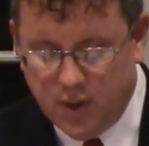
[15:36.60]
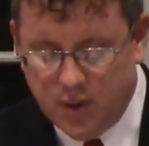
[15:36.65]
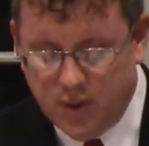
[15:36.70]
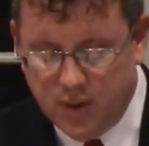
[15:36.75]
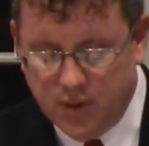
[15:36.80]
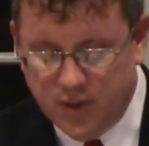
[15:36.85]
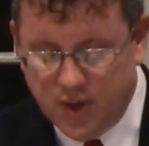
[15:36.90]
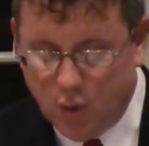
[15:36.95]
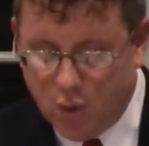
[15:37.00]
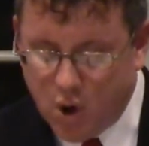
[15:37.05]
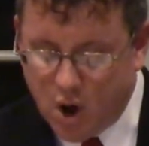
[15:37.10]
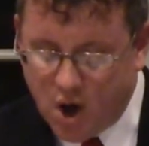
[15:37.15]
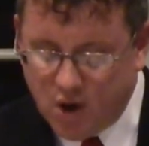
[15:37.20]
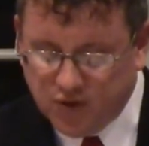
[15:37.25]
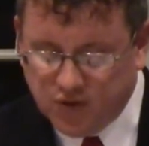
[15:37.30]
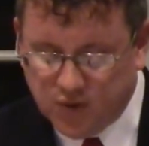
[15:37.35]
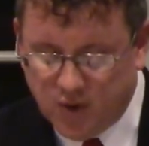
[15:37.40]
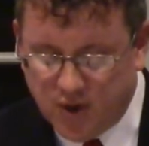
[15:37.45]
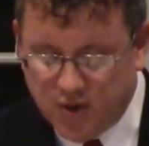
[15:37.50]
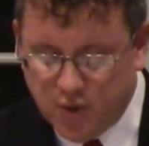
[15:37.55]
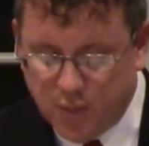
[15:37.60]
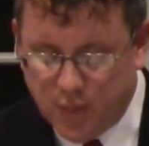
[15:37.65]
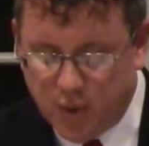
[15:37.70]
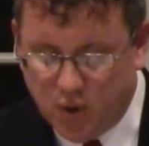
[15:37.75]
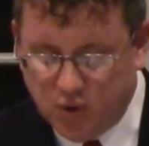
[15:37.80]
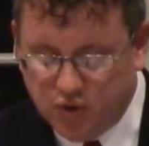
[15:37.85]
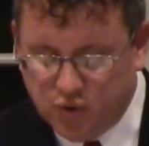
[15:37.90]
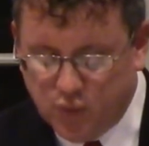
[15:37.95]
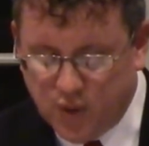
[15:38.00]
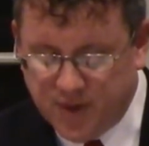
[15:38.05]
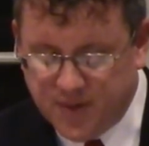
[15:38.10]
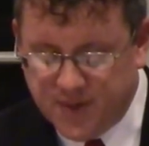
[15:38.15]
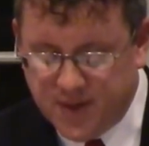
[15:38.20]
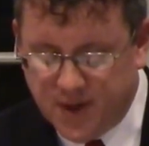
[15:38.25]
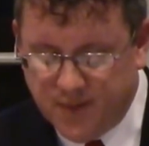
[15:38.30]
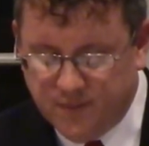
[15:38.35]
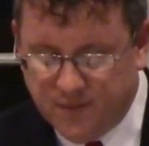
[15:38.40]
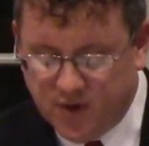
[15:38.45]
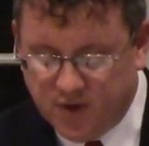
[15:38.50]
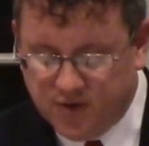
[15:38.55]
There were also other boats with
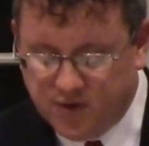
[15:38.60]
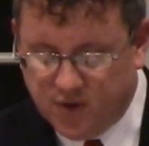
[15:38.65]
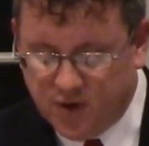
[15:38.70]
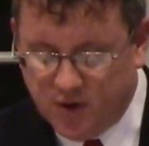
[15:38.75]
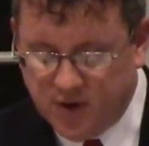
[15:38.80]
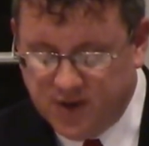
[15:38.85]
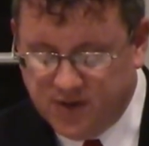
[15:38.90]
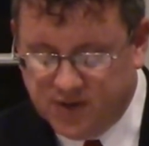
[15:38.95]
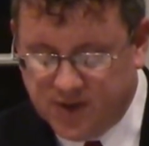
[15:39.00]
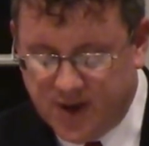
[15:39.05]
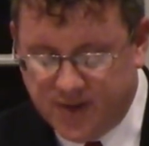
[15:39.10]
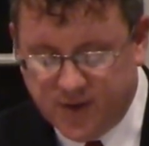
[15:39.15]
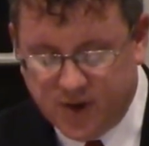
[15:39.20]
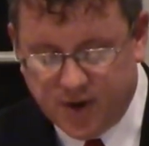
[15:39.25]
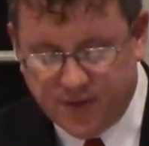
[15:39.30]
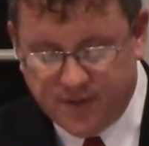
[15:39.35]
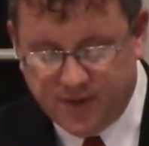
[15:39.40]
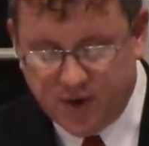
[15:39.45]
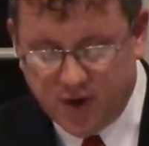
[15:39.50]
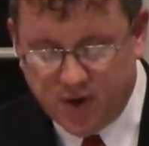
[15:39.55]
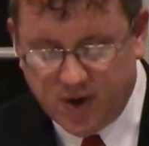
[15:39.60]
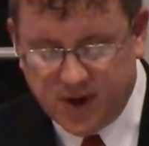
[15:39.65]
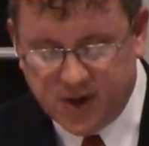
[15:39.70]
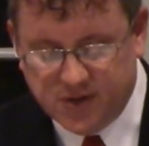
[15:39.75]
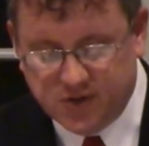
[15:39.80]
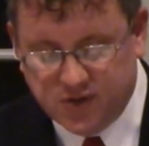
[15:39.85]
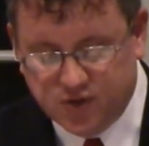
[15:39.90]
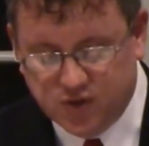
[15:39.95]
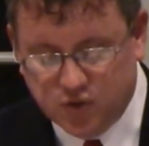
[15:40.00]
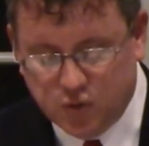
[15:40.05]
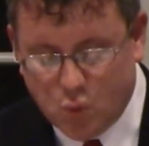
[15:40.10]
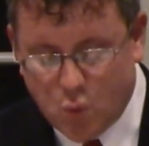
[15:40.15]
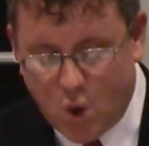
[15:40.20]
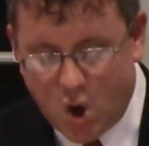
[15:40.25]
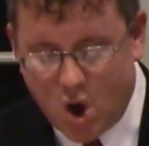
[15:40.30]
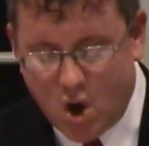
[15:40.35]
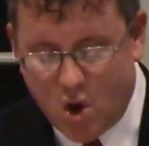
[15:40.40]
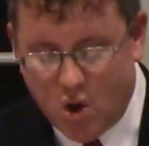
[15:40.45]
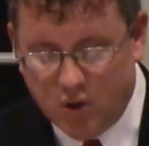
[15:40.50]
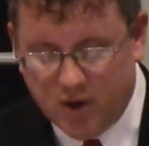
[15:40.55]
them. Verse 37, a furious
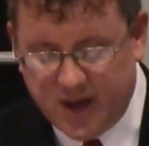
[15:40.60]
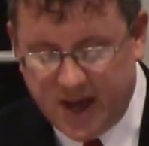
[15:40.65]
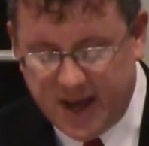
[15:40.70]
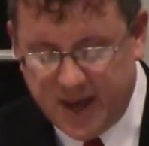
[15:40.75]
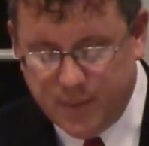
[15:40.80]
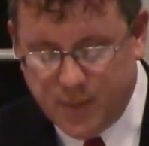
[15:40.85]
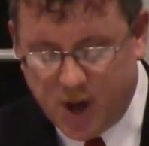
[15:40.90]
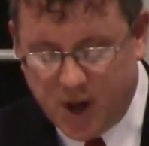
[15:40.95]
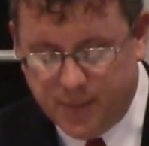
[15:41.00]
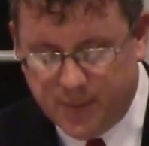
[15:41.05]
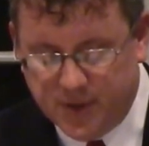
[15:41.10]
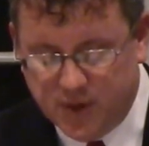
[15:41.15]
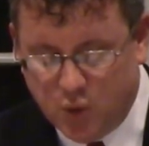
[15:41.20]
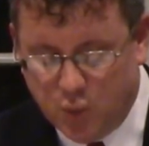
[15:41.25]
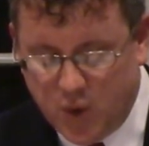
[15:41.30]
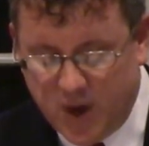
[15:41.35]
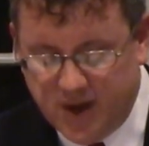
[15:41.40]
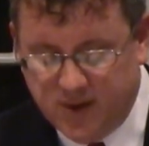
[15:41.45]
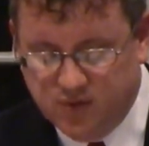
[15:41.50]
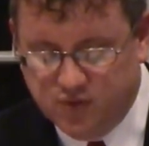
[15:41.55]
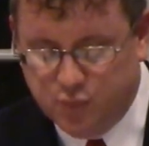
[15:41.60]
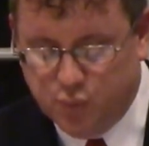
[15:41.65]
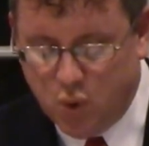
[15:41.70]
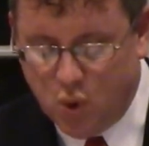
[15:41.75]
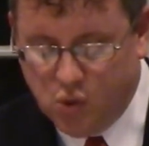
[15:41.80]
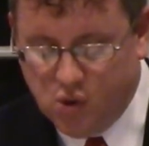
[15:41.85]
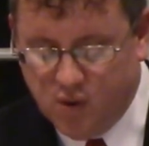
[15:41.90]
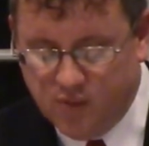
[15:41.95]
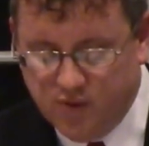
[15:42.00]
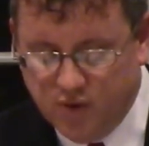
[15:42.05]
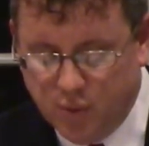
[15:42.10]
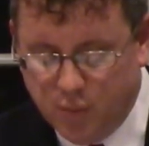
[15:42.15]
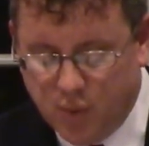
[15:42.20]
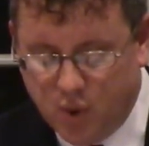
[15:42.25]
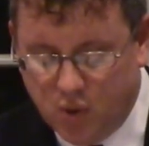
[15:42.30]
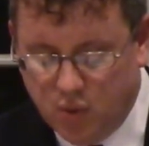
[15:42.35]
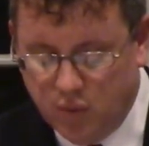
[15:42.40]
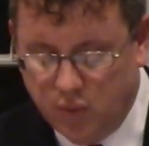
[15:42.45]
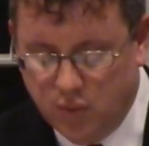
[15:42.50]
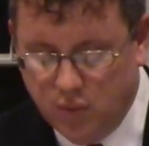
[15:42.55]
squall came up and the waves broke over the
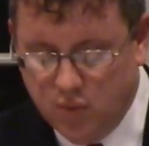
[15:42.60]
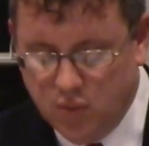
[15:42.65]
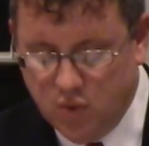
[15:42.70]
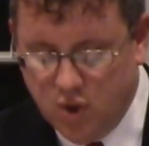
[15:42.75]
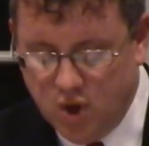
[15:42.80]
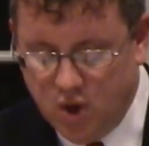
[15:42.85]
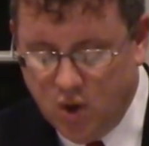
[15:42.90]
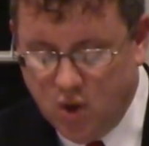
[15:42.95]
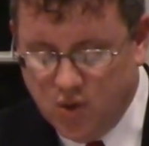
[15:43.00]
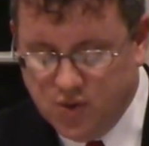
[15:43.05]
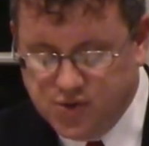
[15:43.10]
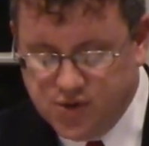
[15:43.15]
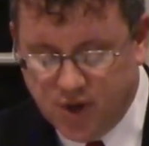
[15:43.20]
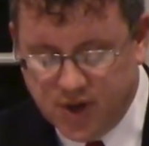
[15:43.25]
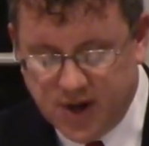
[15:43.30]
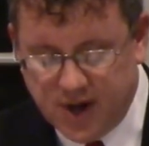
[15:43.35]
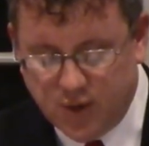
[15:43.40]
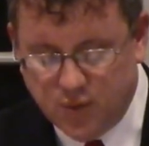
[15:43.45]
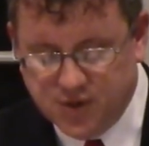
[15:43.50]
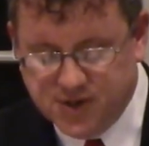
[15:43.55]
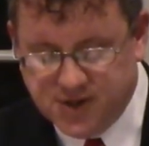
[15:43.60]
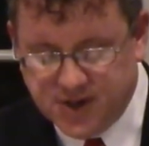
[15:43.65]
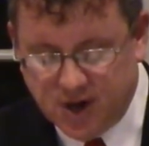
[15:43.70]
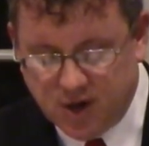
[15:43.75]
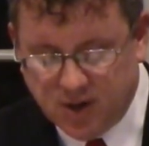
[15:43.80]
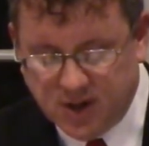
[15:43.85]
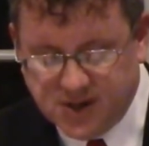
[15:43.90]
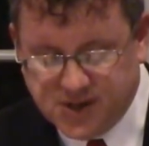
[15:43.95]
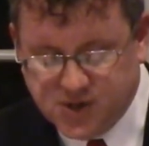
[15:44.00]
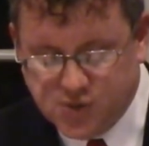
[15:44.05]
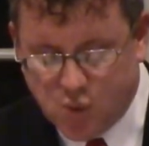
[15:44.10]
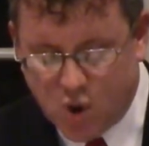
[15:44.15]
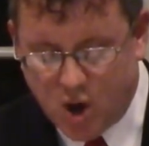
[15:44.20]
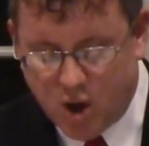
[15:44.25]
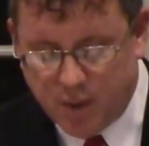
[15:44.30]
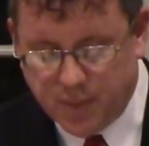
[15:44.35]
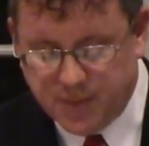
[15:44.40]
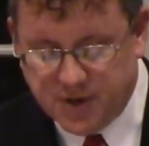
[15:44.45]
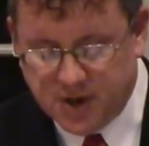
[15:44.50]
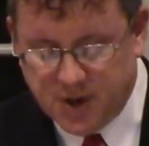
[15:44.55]
boat so that it was nearly
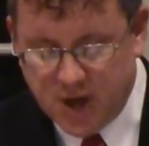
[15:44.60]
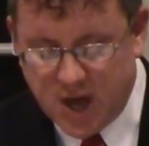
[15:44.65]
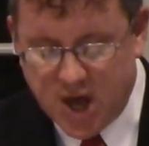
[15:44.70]
swamped.